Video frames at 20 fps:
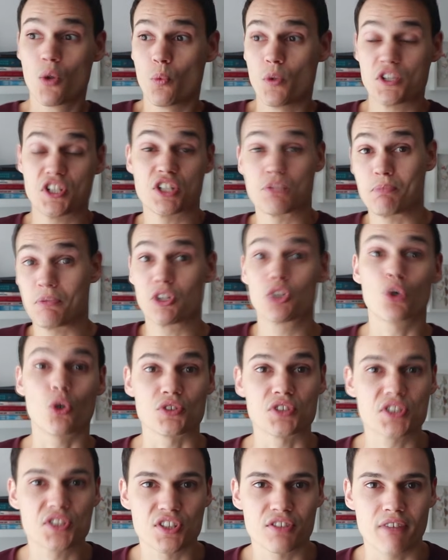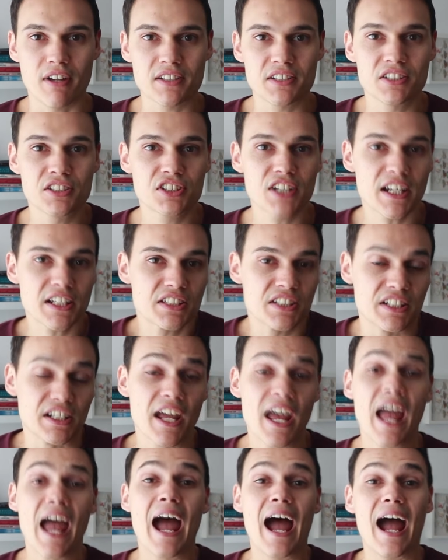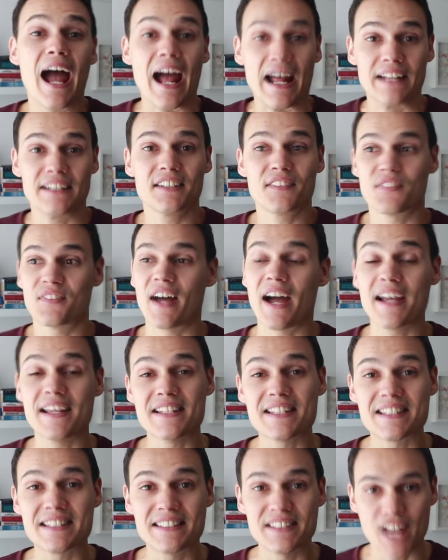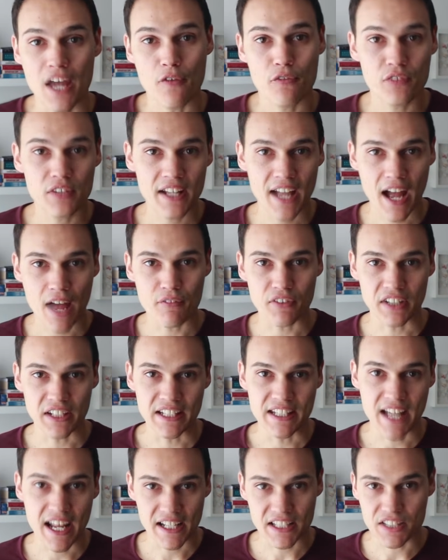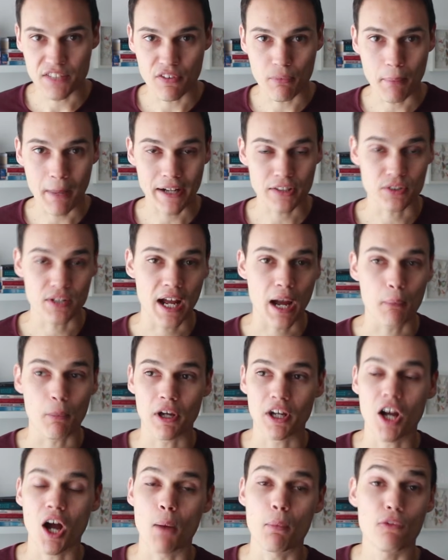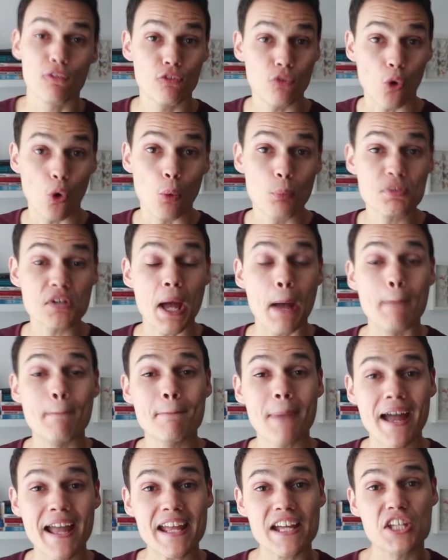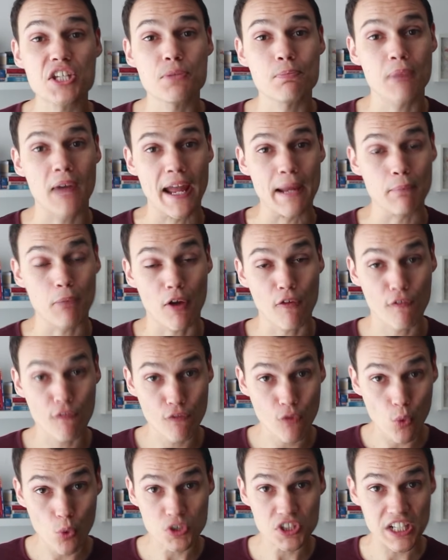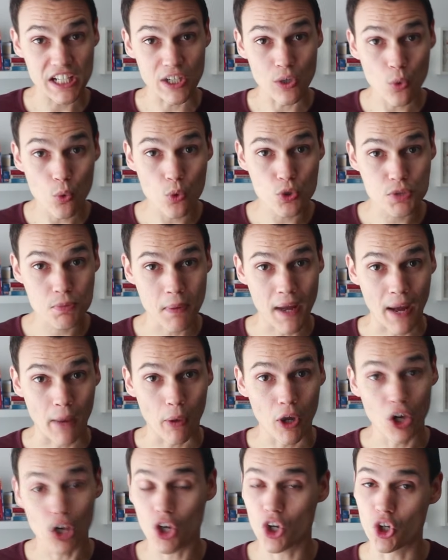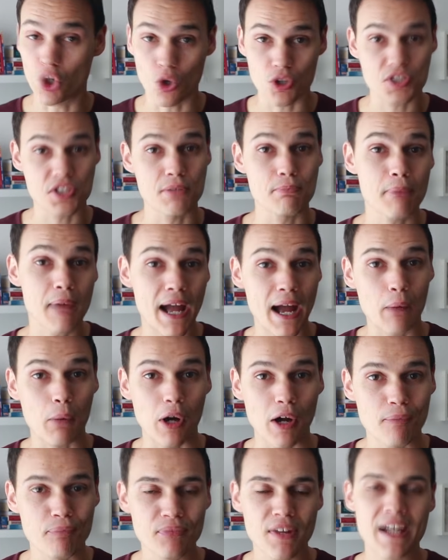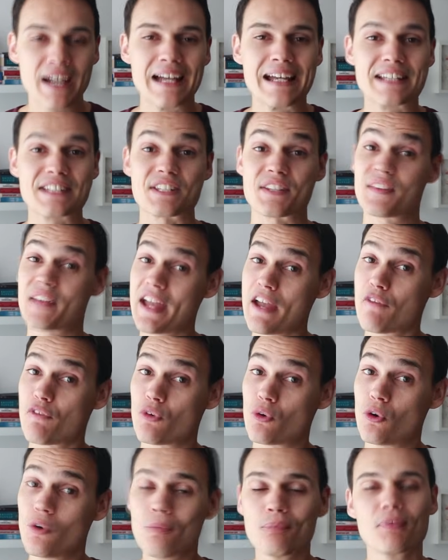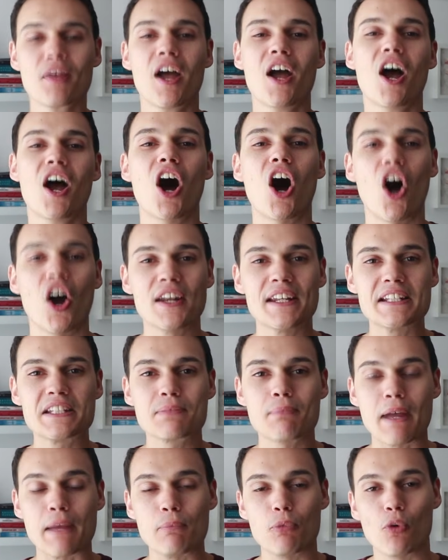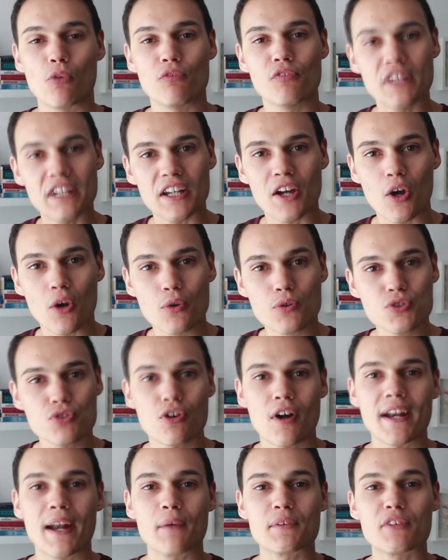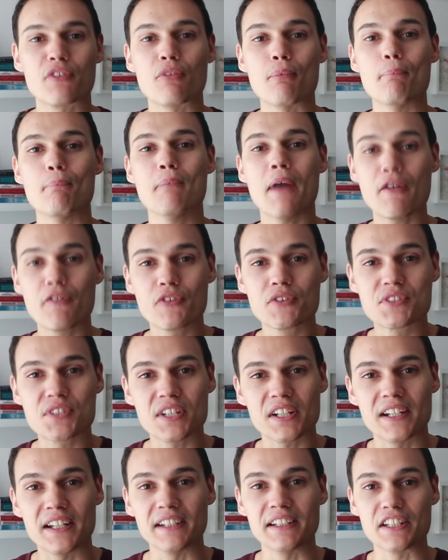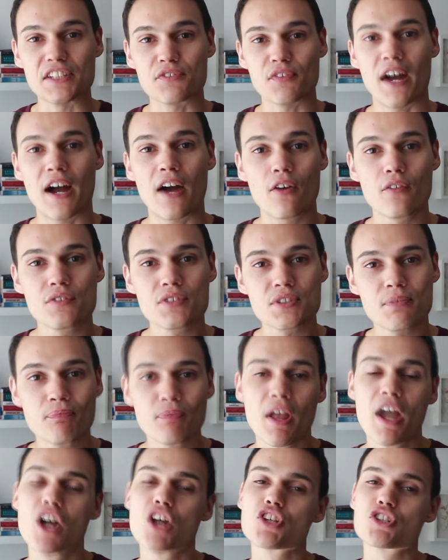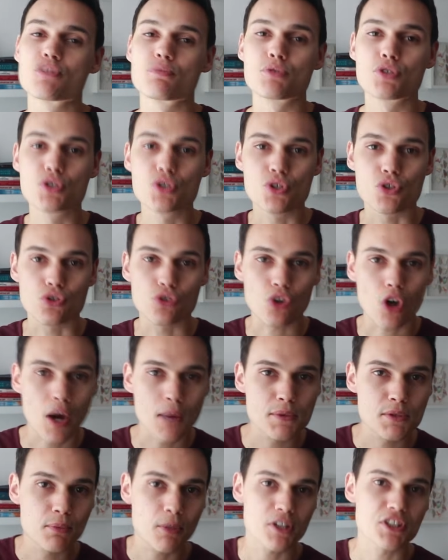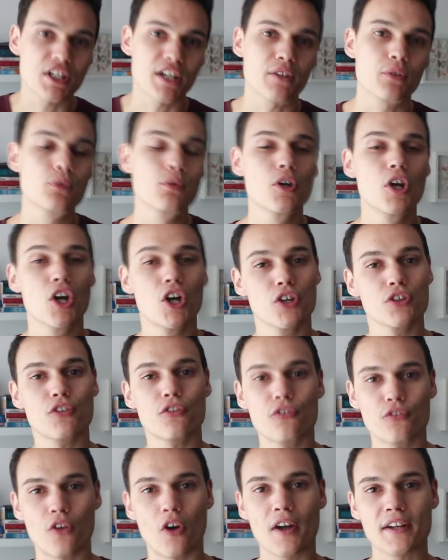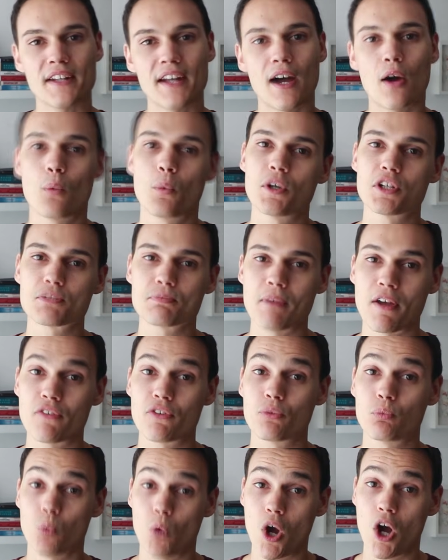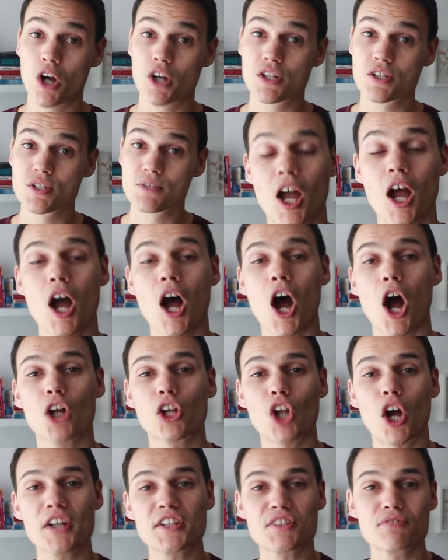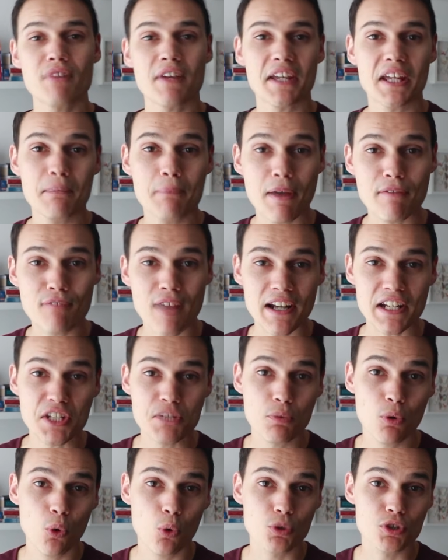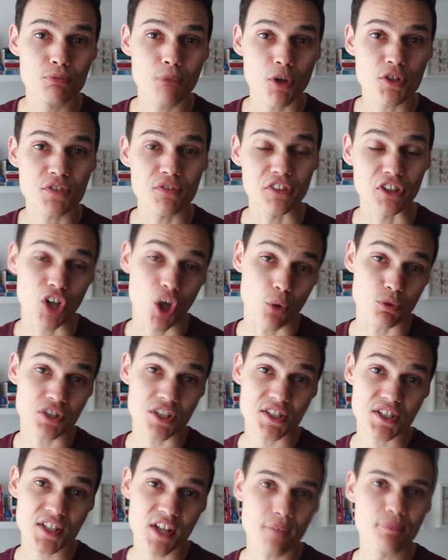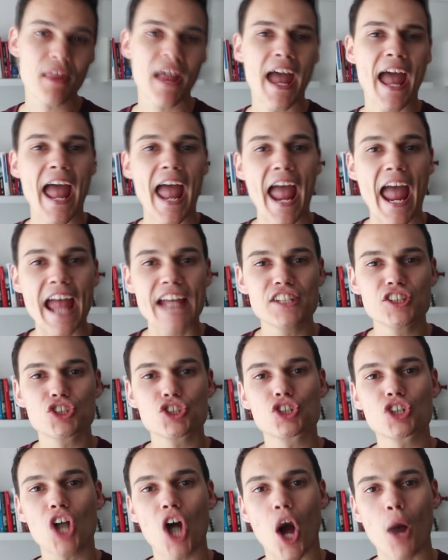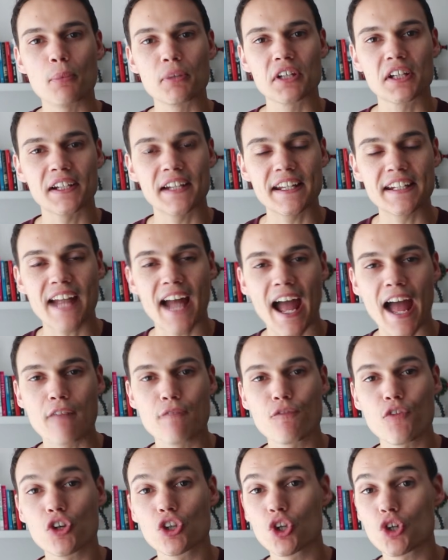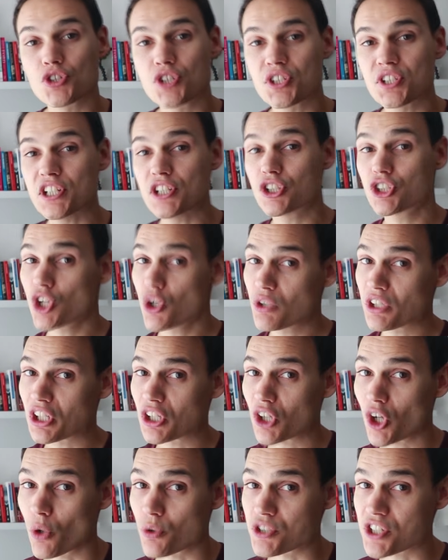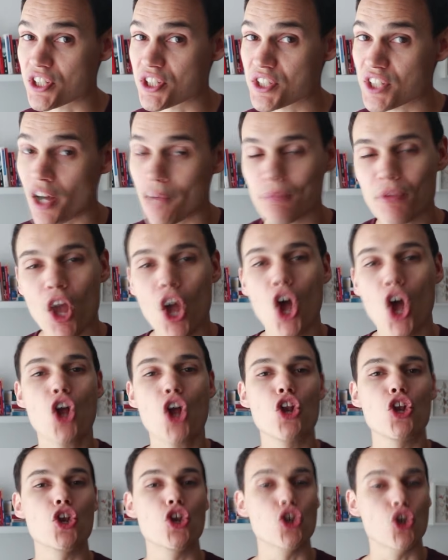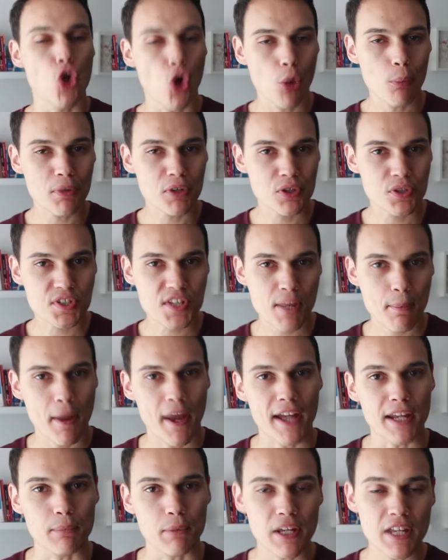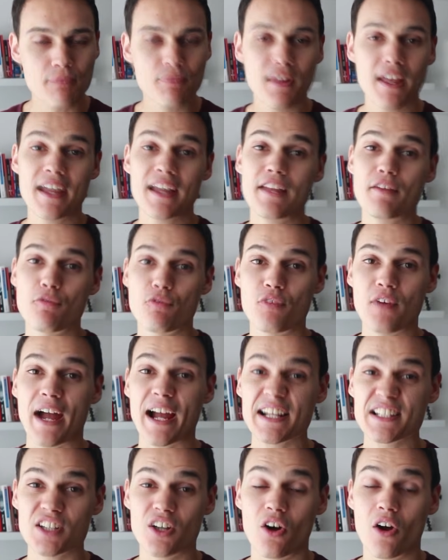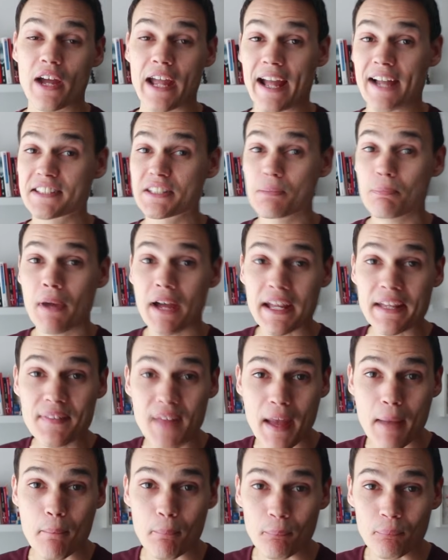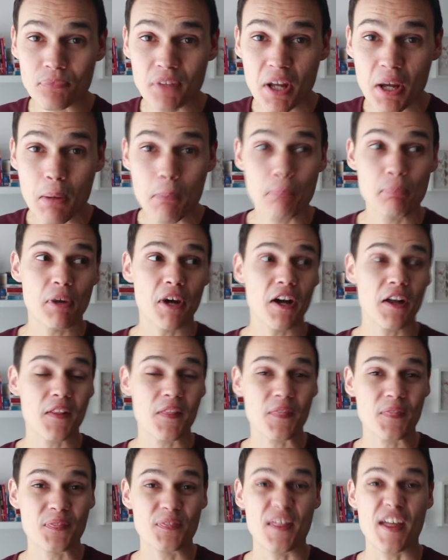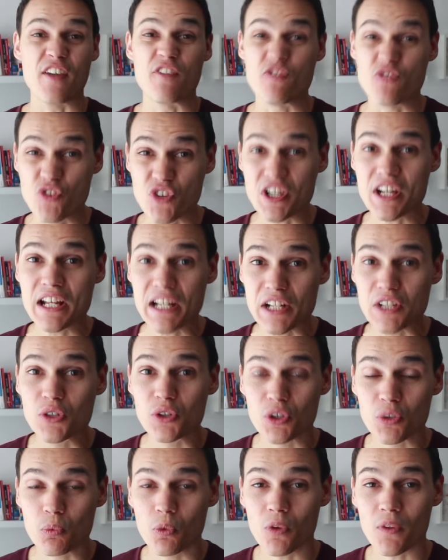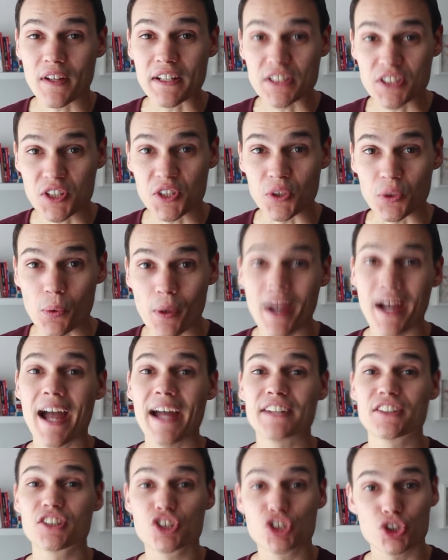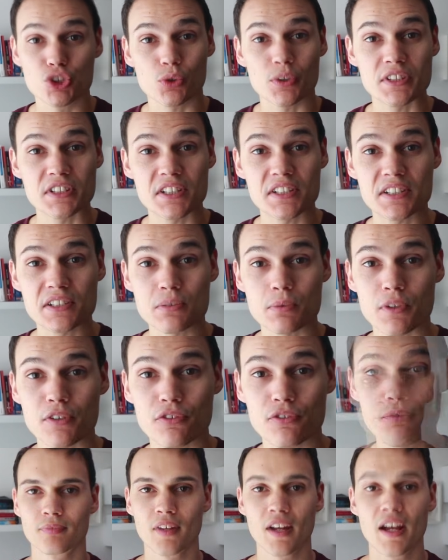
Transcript: which is because it's direct injected. And that is definitely having a negative impact on how my car performs and may explain my fourteen horsepower loss in power. So therefore, I need to make more videos trying out different methods to clean these valves. Subscribe to my channel to find out which method works. I like to recommend Rally Sport Automotive in Colchester, Engine Carbon Clean and Velocity Tuning in Colchester. Not because they're paying me, in fact I had to pay them, but they're really good at what they do and a joy to deal with.